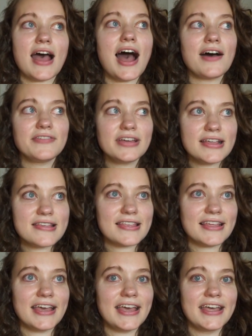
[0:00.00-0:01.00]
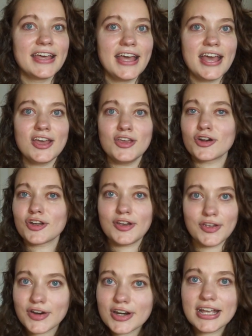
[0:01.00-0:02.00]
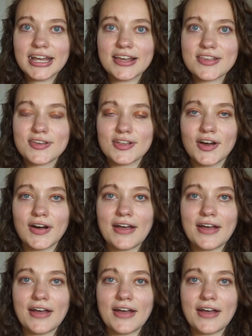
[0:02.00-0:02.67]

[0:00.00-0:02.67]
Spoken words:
obviously you're curious, you know.